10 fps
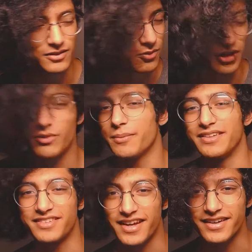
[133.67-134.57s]
What do you want me
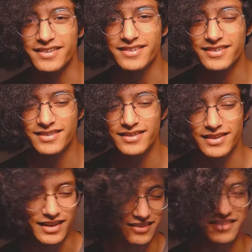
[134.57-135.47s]
to say?
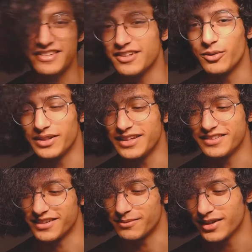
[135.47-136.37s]
It's Disco
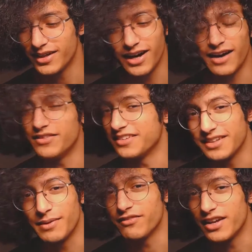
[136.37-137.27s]
Elysium. Obviously
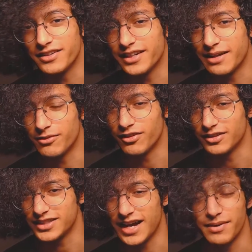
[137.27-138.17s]
my favorite game of all
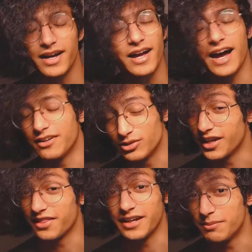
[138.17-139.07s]
time. I know
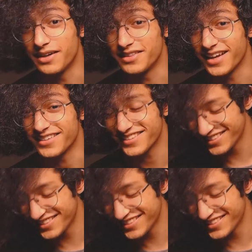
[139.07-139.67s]
nothing about that.